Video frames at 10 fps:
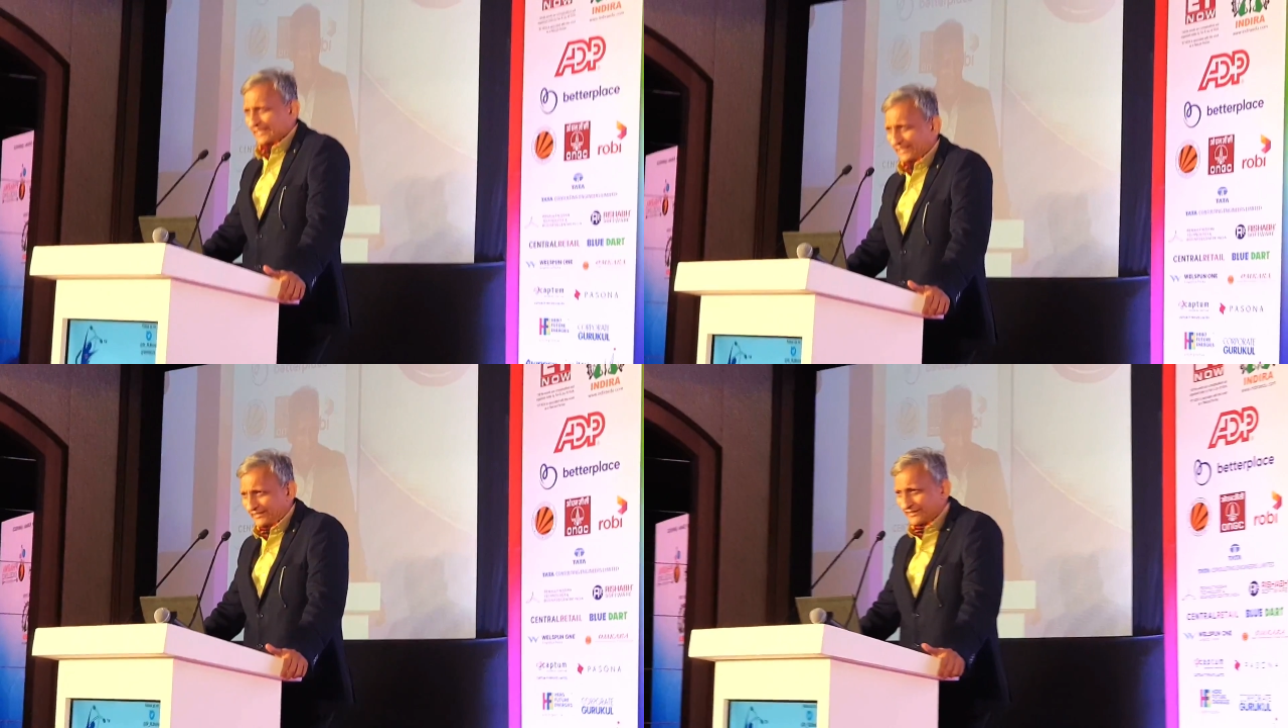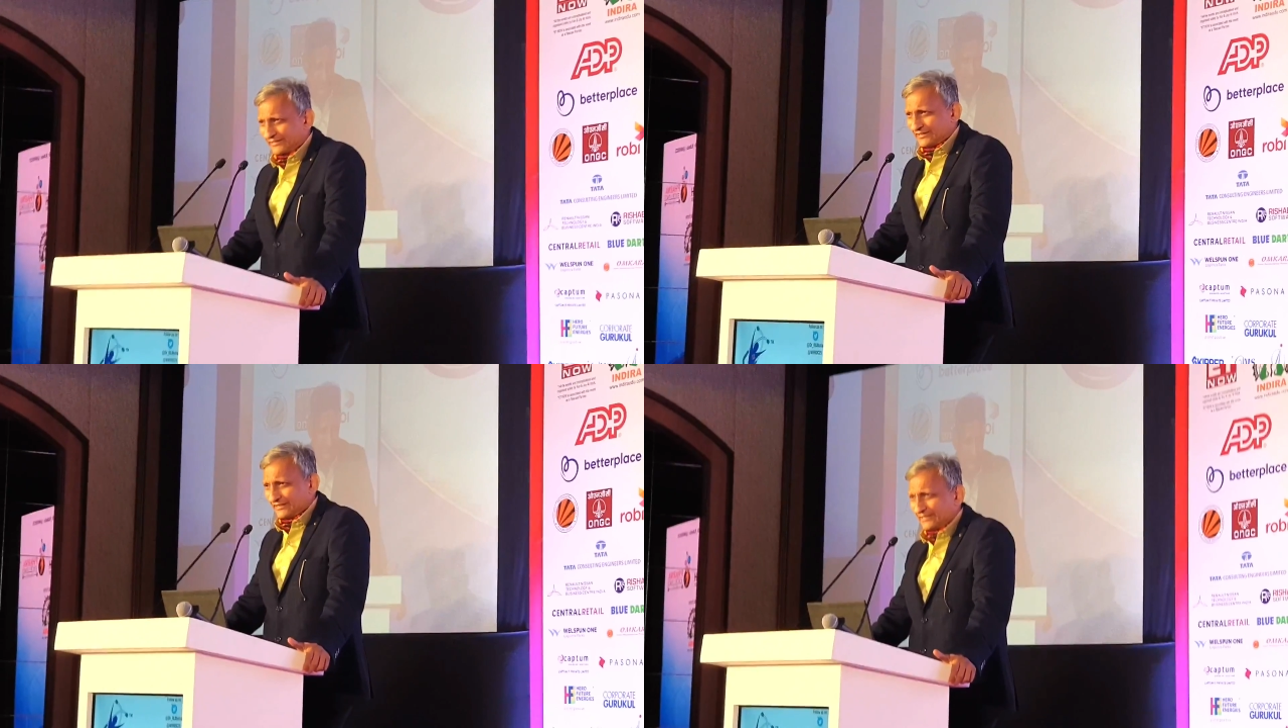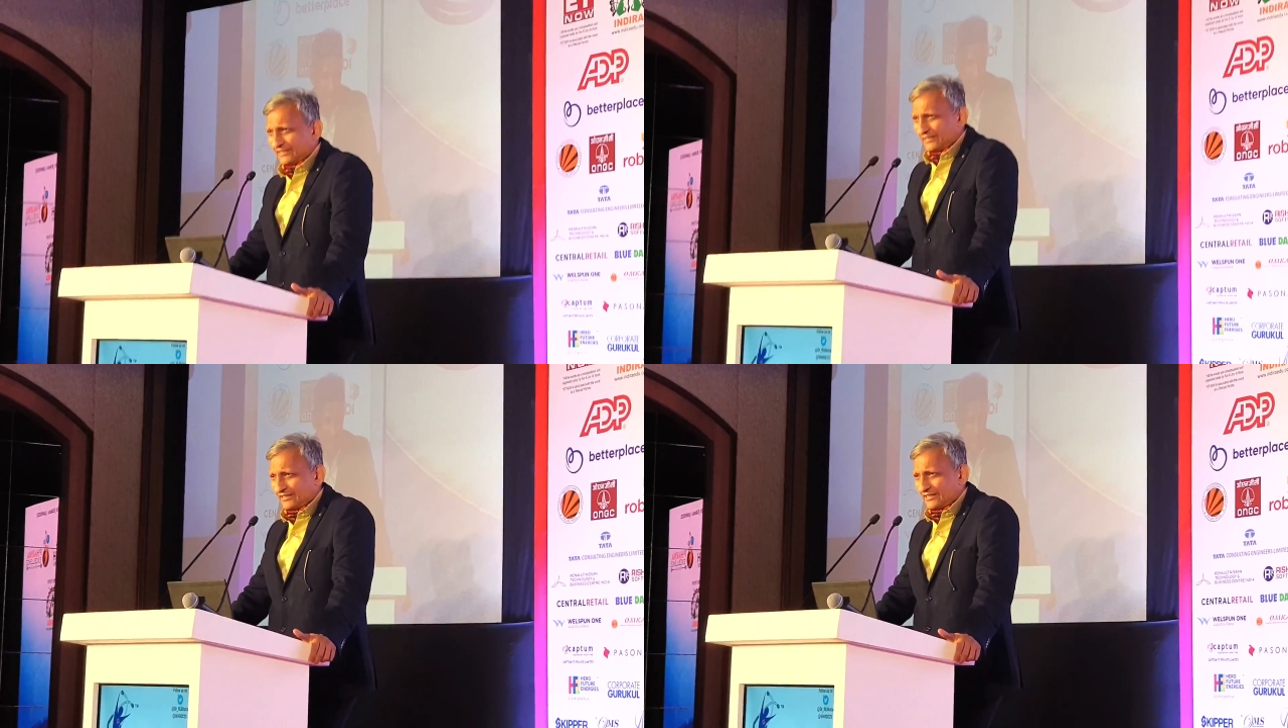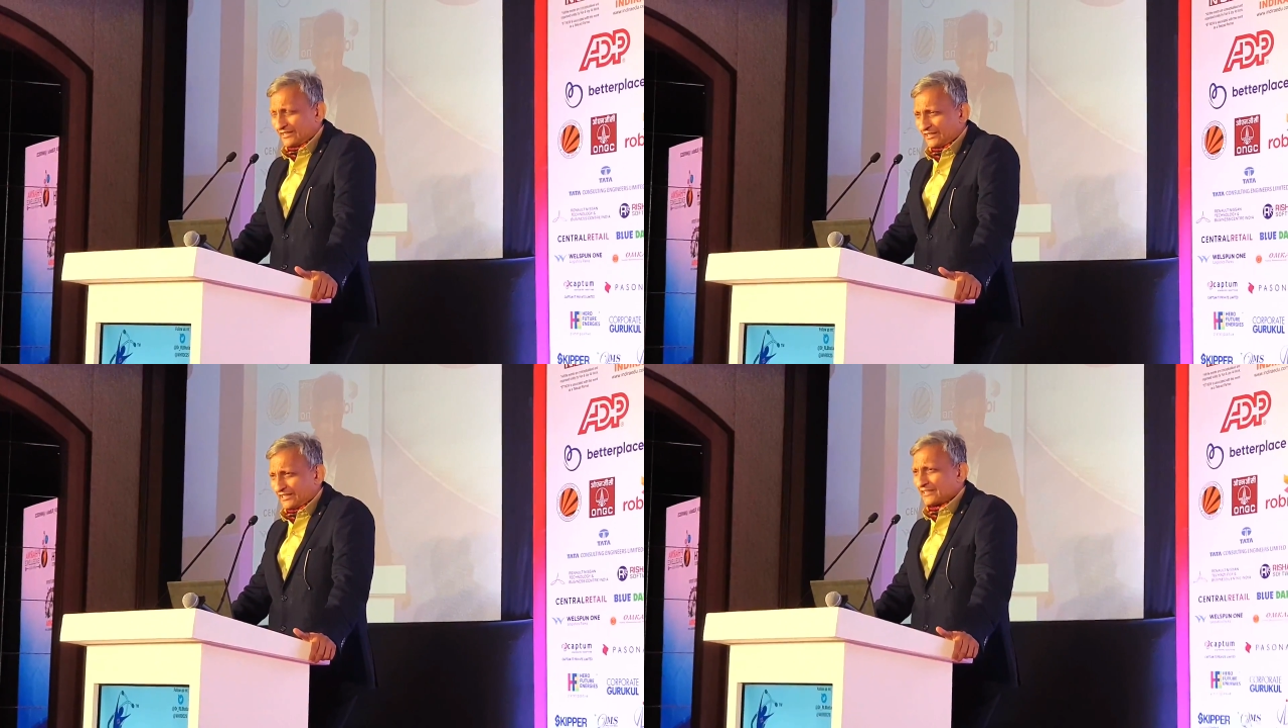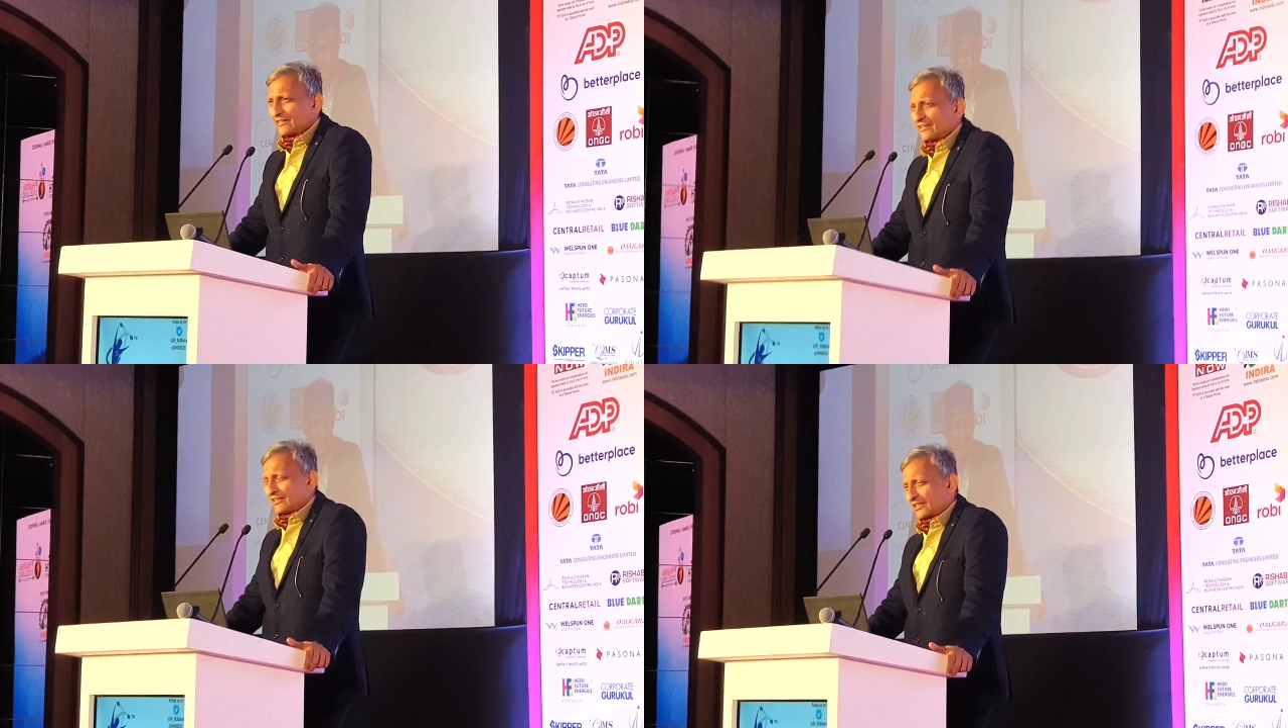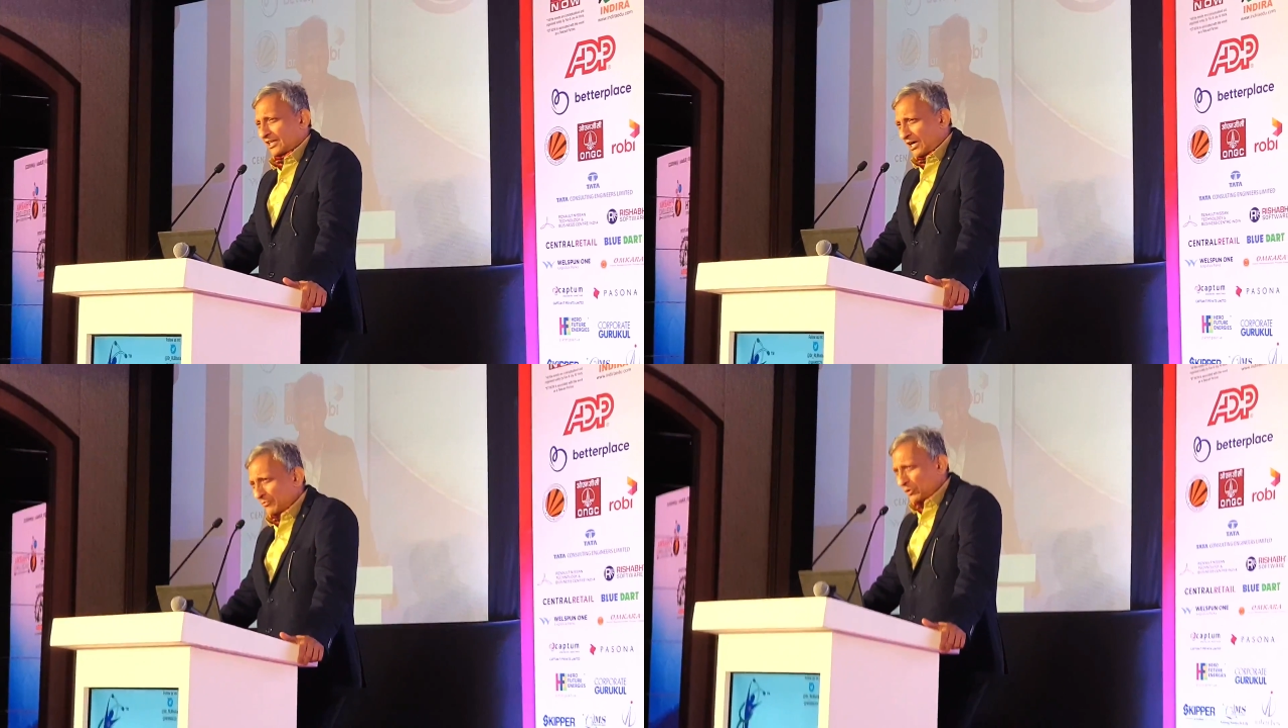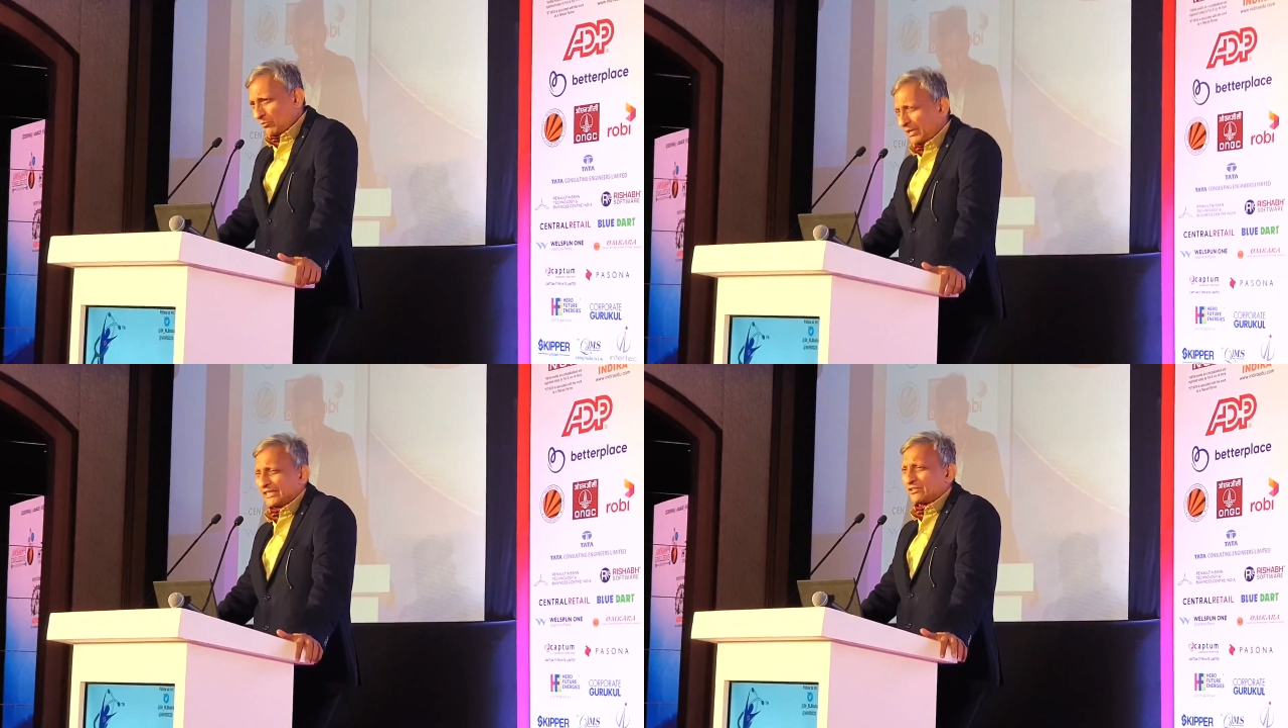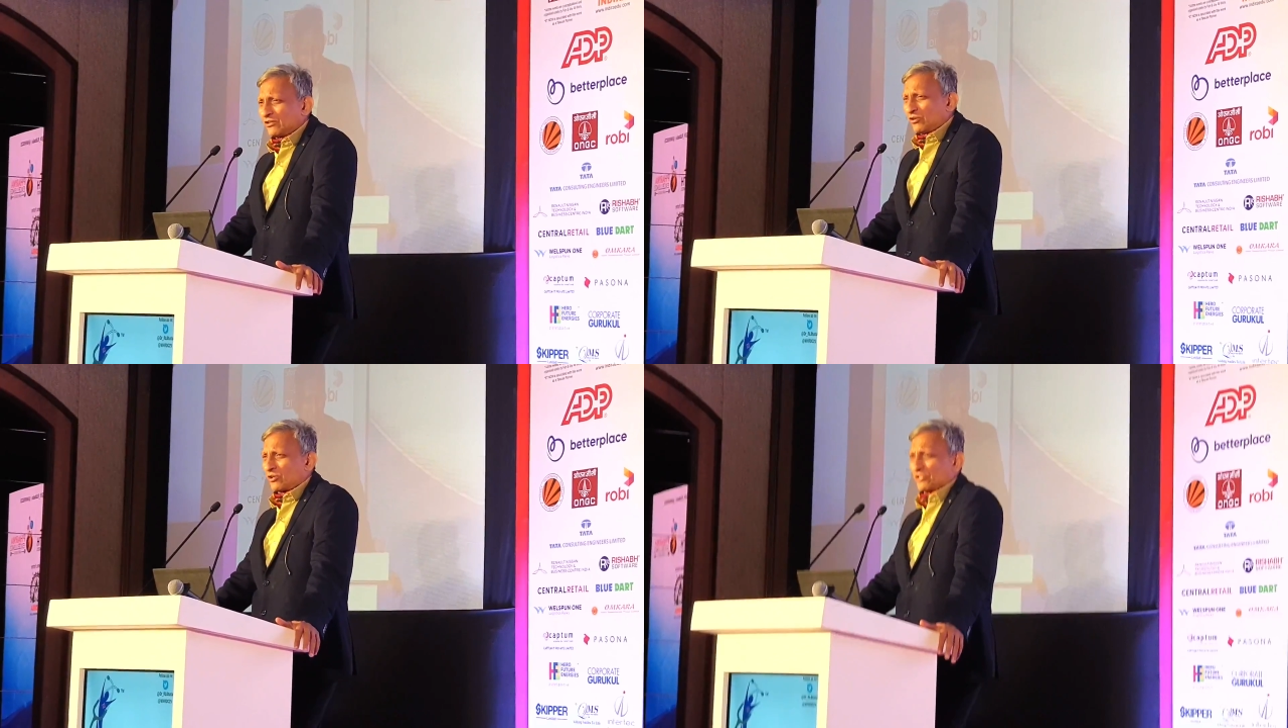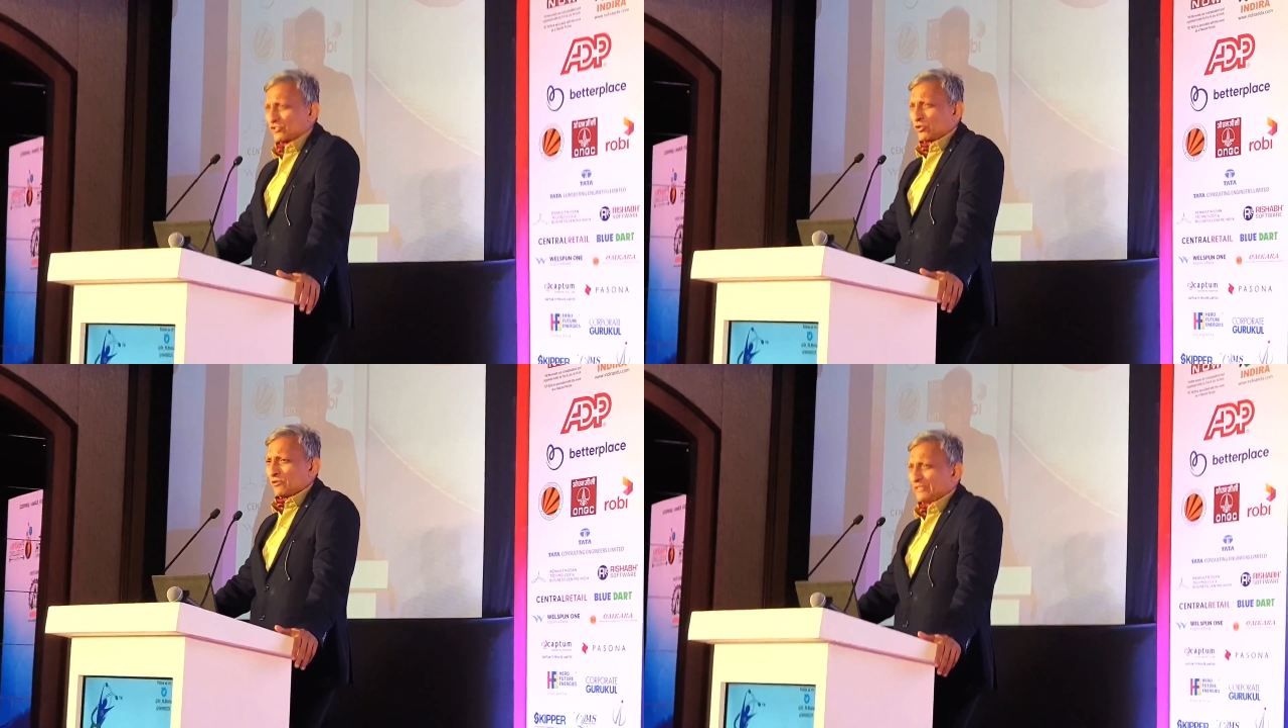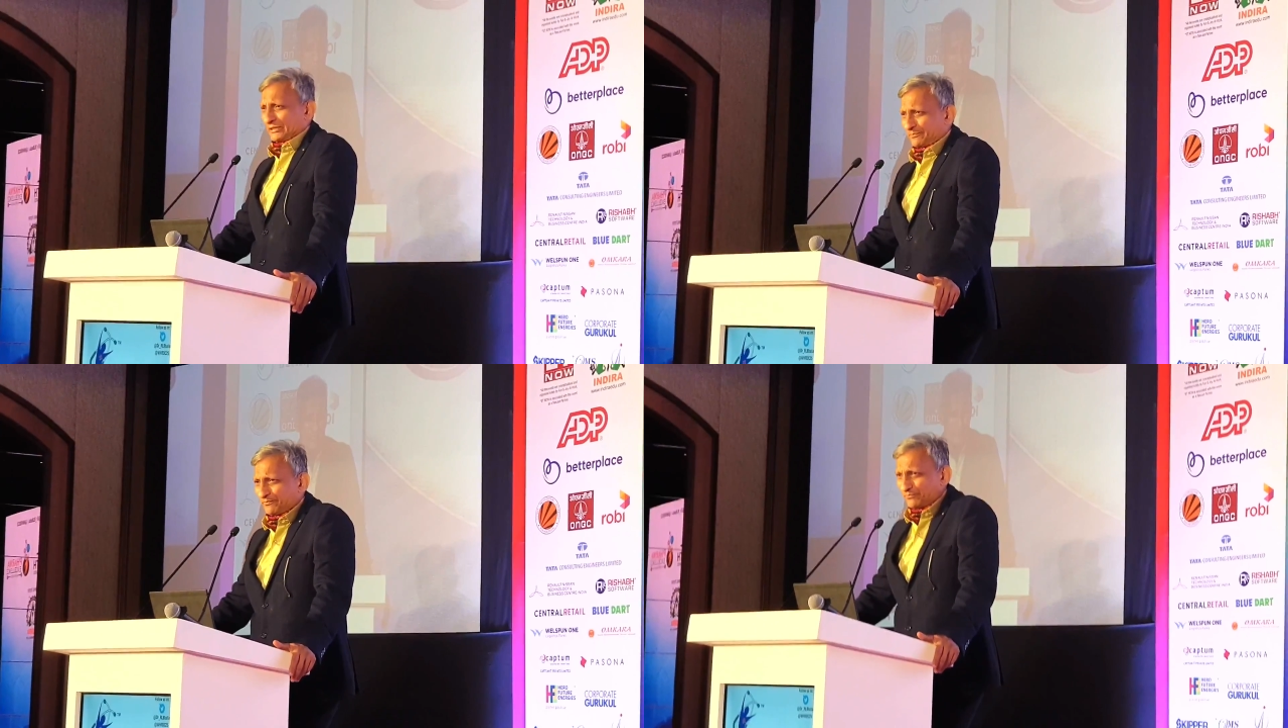there and calm your mind or resolve it.